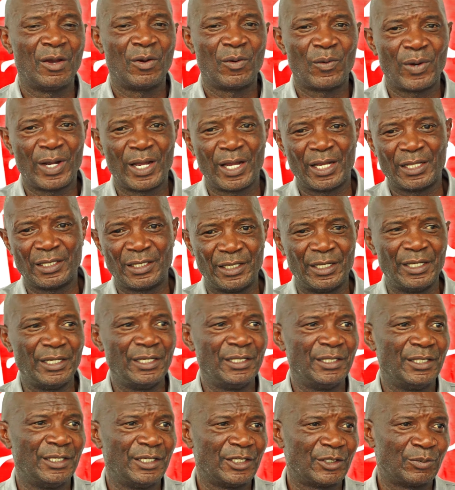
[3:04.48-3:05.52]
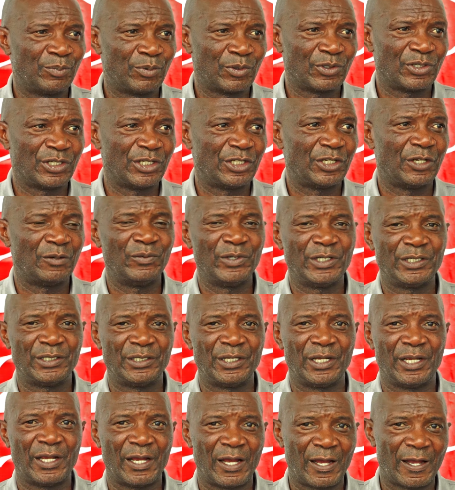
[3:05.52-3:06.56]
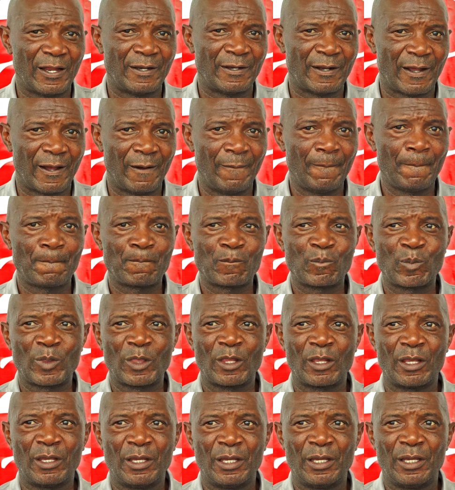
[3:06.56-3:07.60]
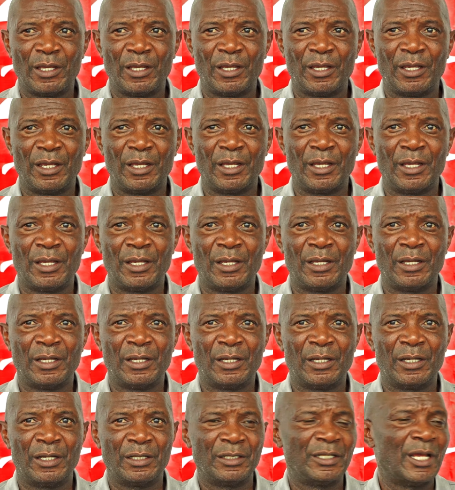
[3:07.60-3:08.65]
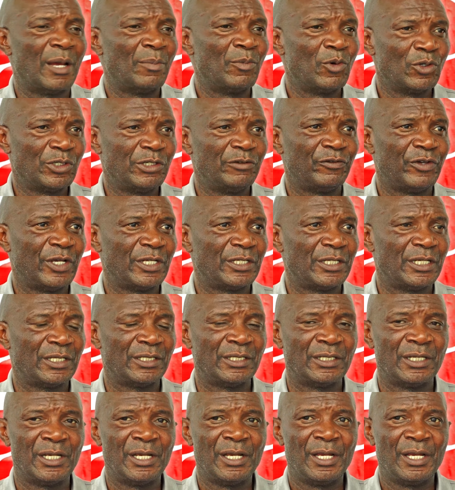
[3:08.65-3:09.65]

are they in this position which they are now? They are motivated.